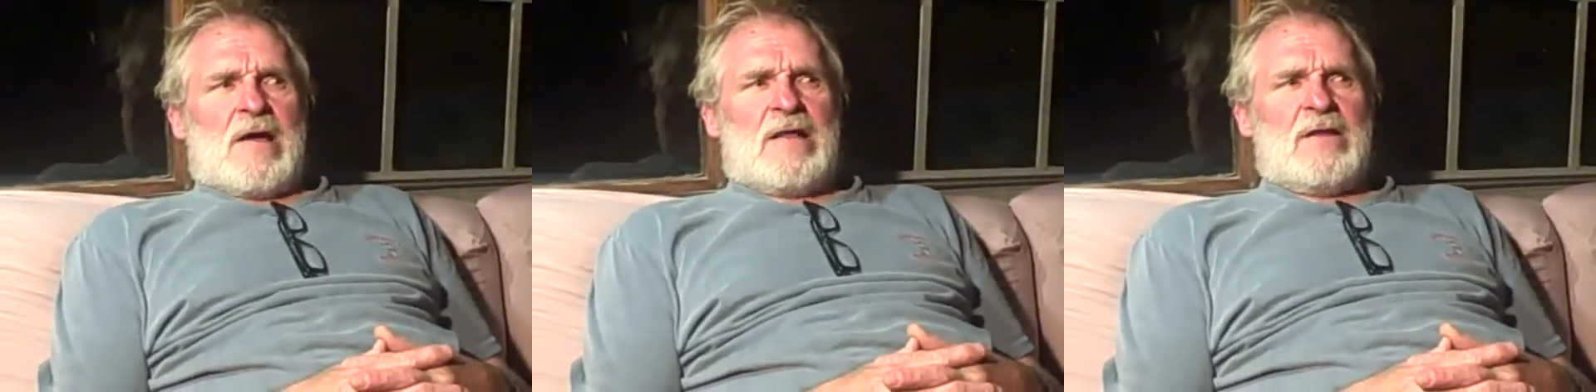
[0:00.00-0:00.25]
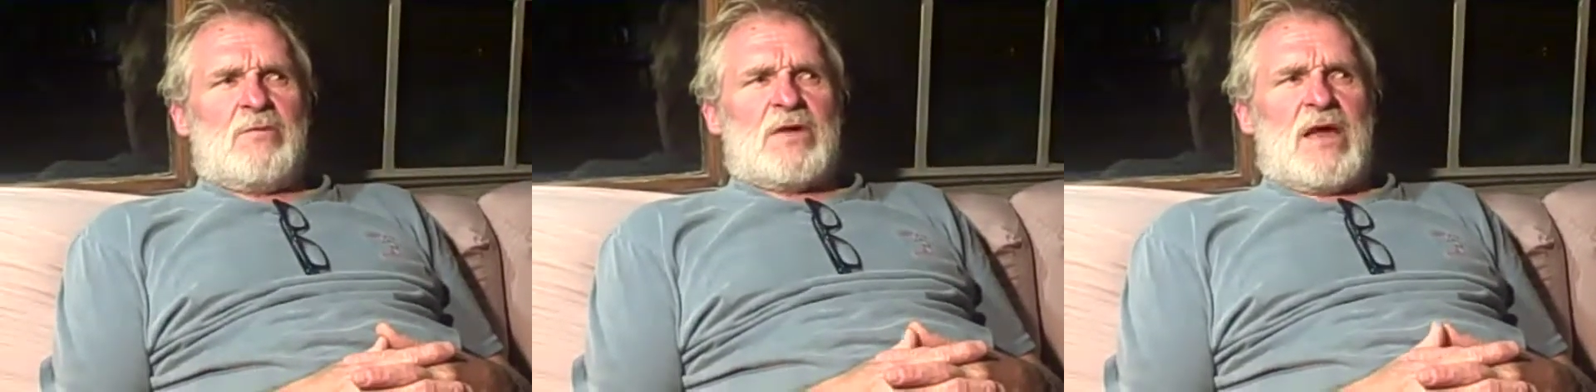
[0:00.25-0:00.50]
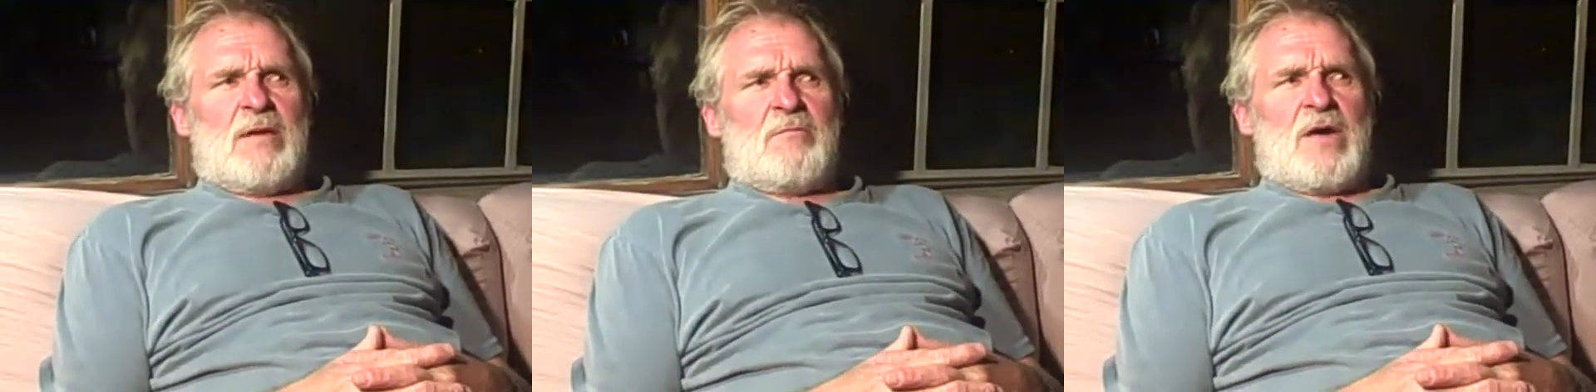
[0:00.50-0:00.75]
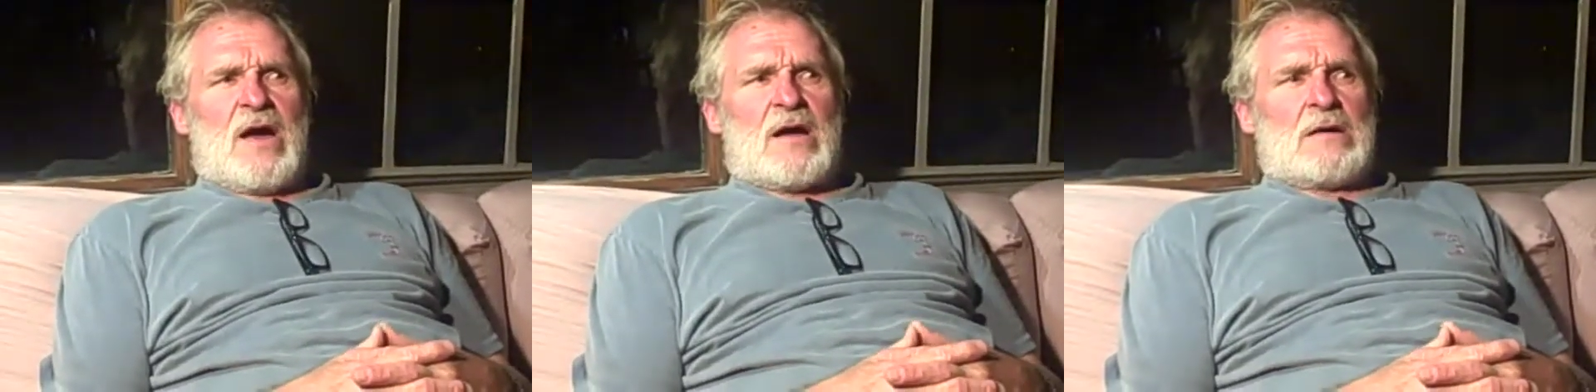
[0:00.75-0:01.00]
And then we came
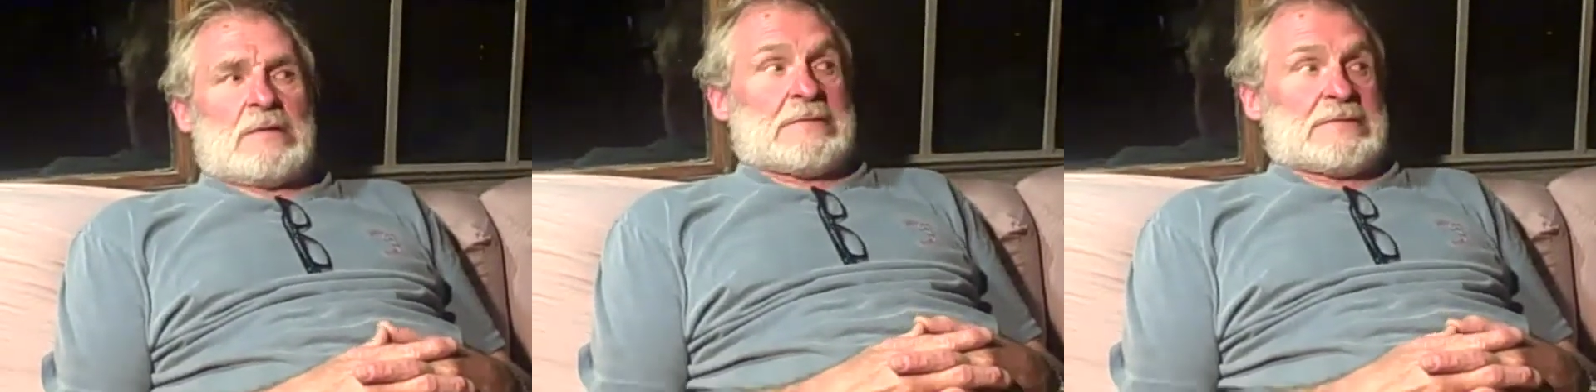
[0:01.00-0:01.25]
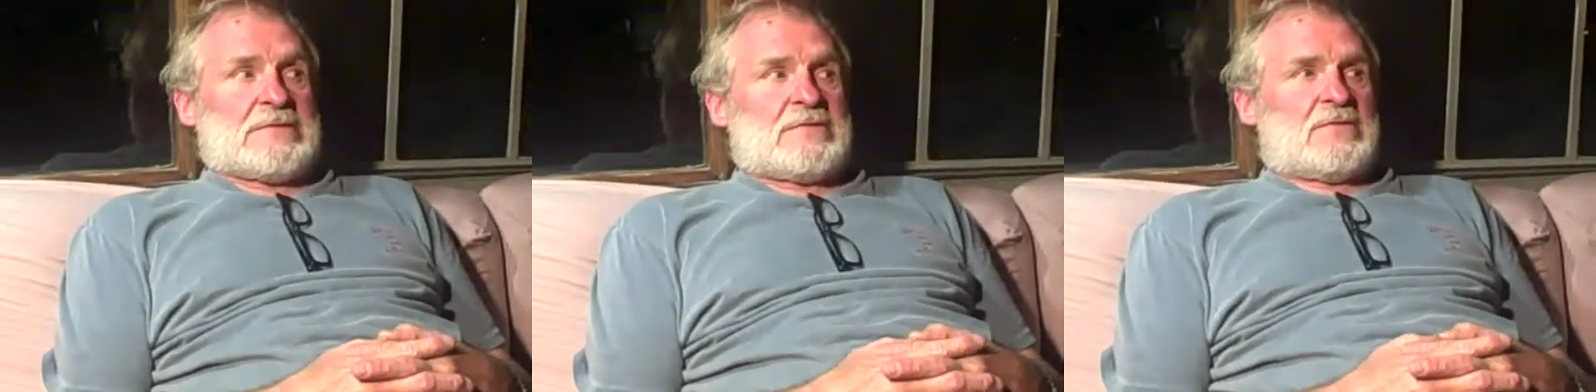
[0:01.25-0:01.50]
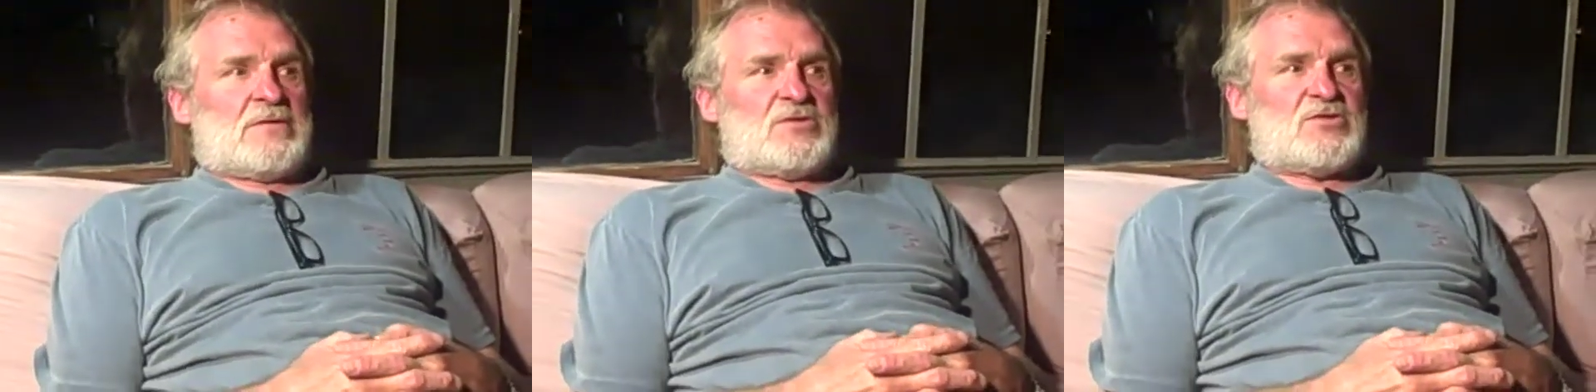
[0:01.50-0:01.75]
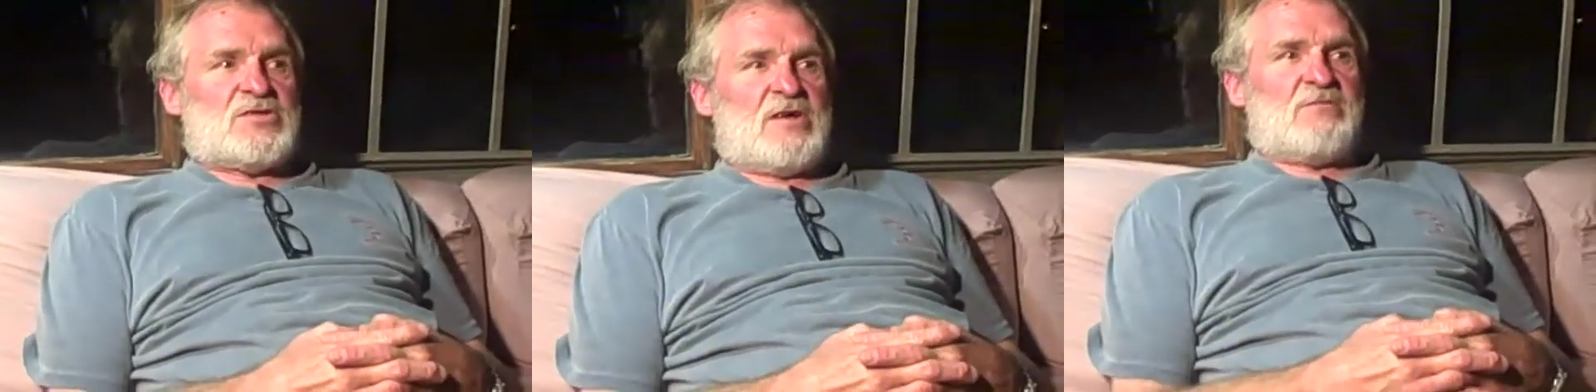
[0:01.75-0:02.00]
back
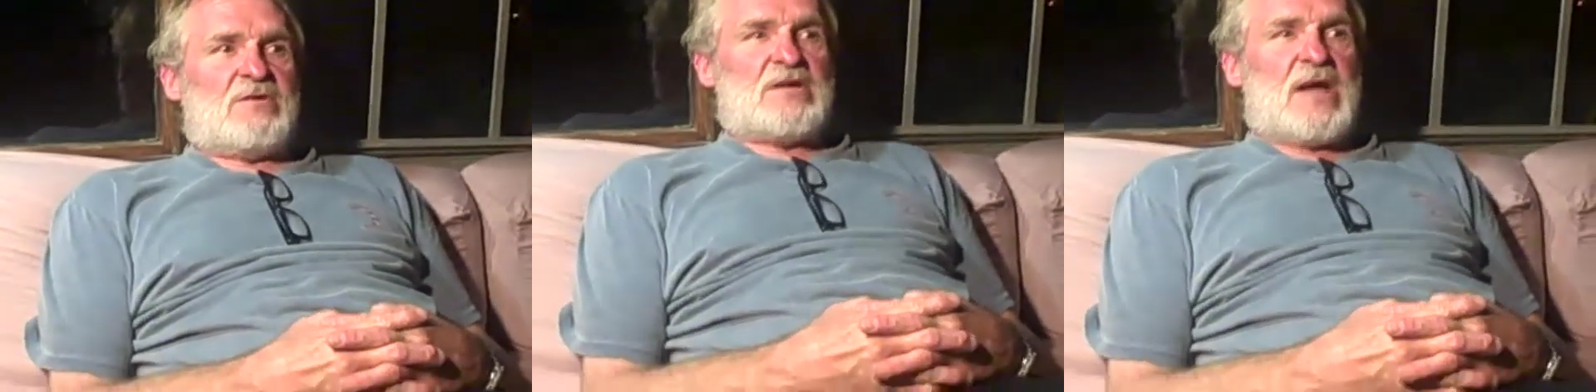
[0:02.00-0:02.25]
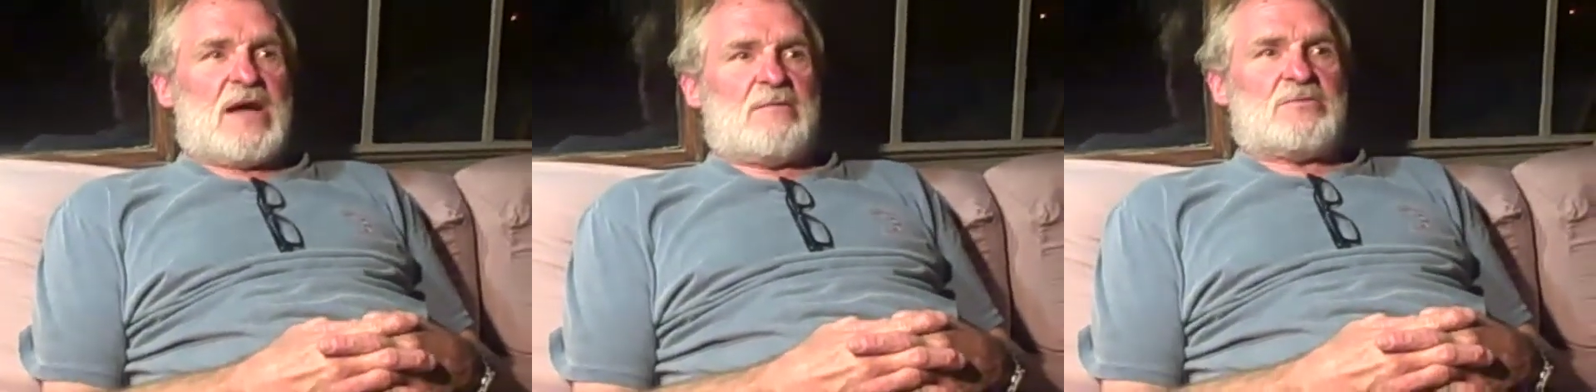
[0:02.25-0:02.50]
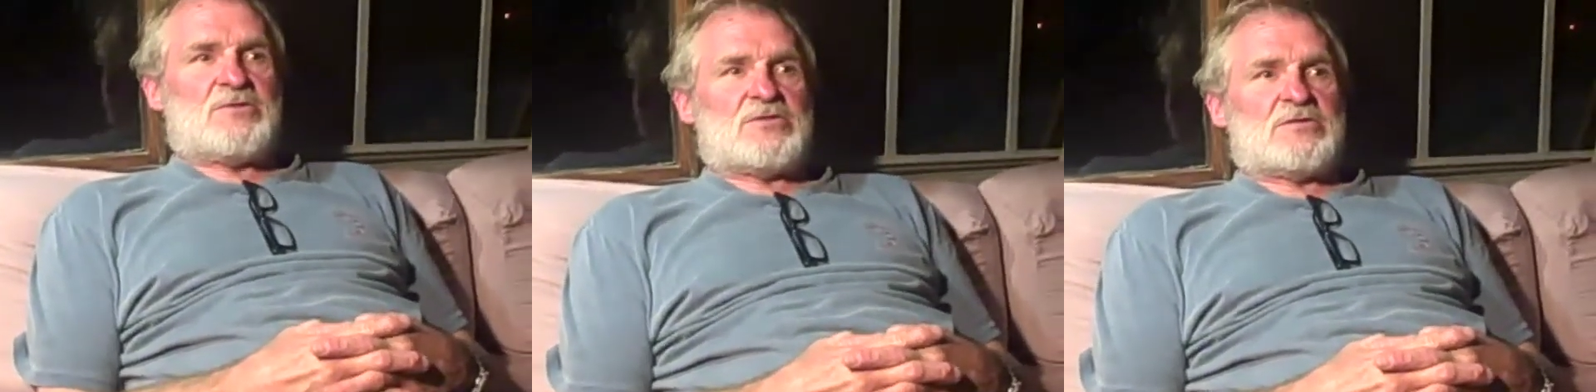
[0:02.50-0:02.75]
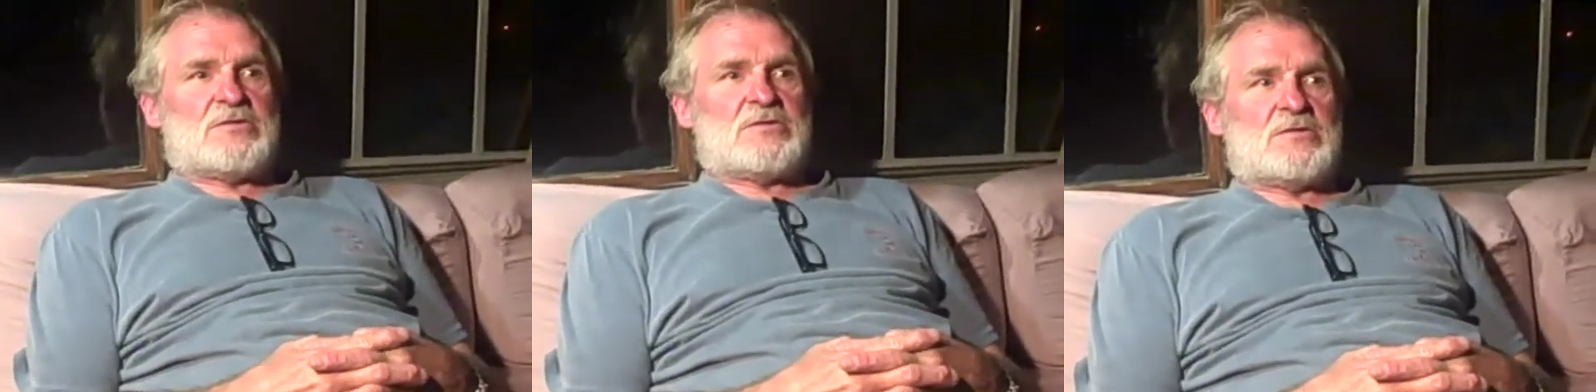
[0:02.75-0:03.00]
several times.